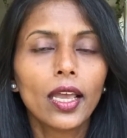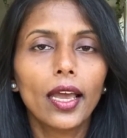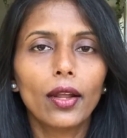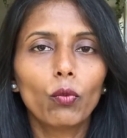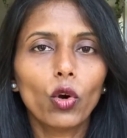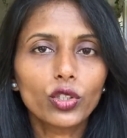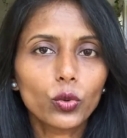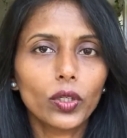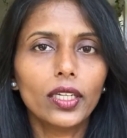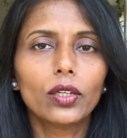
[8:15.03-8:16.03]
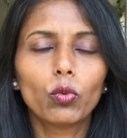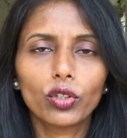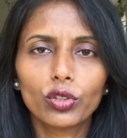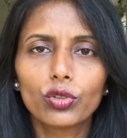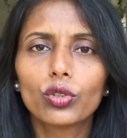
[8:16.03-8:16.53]
And what you eat,
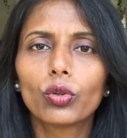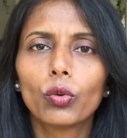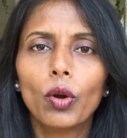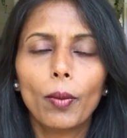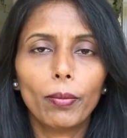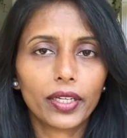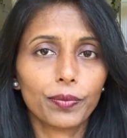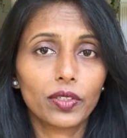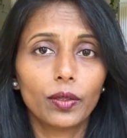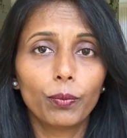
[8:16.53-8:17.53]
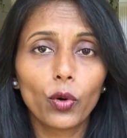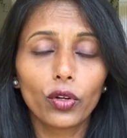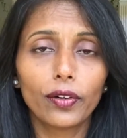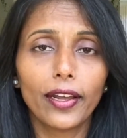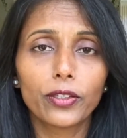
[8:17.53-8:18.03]
what you do becomes an
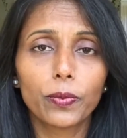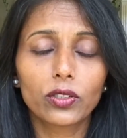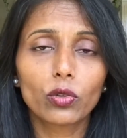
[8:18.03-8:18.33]
important aspect.